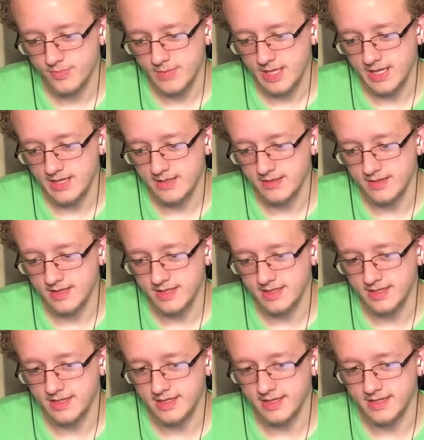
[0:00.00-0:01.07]
And
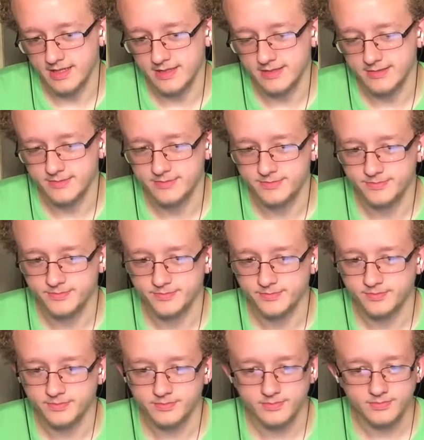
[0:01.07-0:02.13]
then, uh,
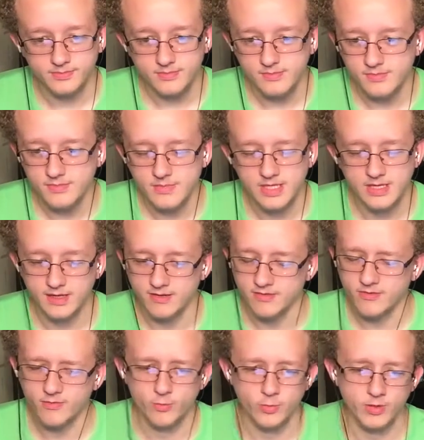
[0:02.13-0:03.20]
yeah, it's
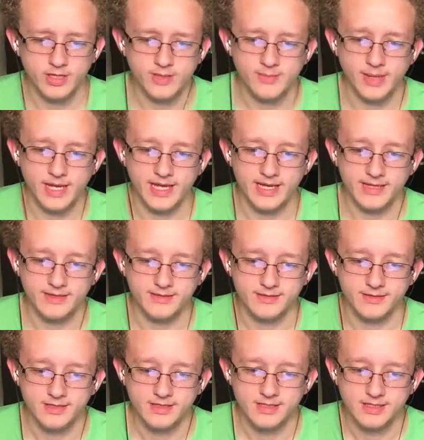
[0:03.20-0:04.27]
just really bad.
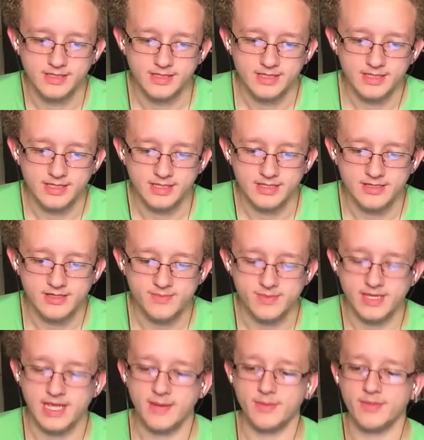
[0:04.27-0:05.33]
It just
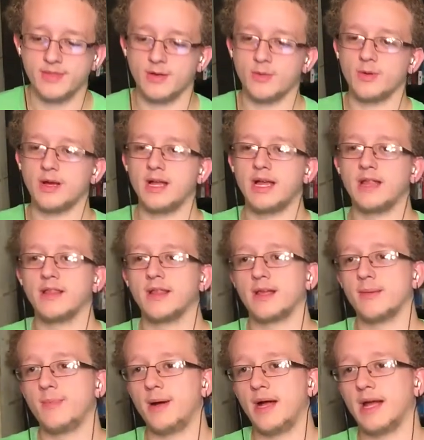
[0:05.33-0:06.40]
became a thing where I had like
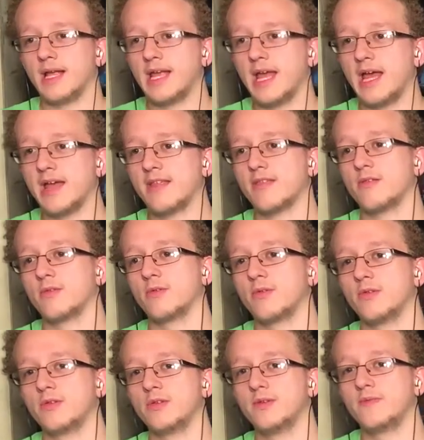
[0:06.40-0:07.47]
a podcast or a
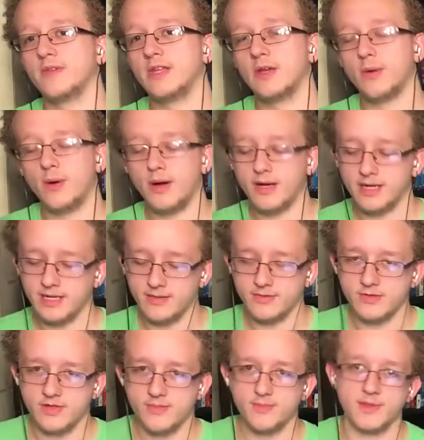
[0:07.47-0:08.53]
YouTube video on, and I would
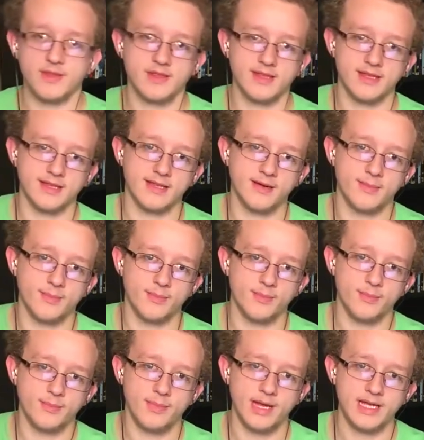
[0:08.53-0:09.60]
just be sitting there
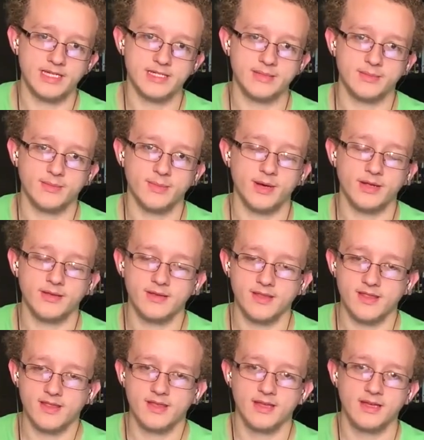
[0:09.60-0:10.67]
mashing
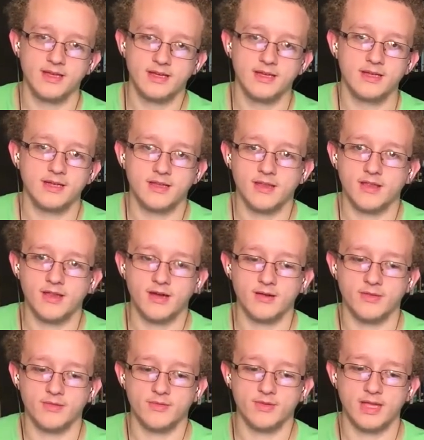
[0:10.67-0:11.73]
buttons,
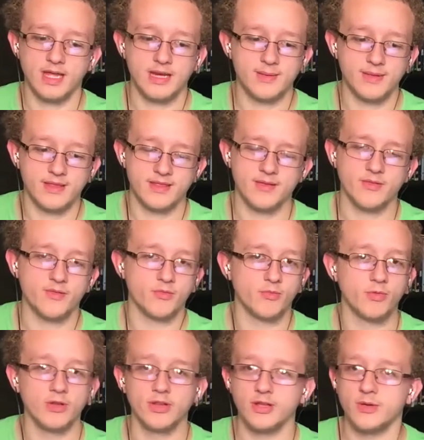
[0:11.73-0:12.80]
tearing through the enemies. That was
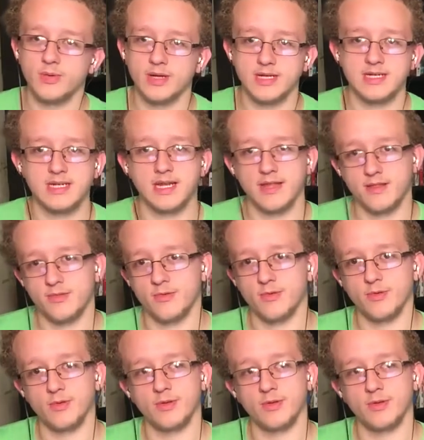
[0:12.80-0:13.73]
really quick to get through.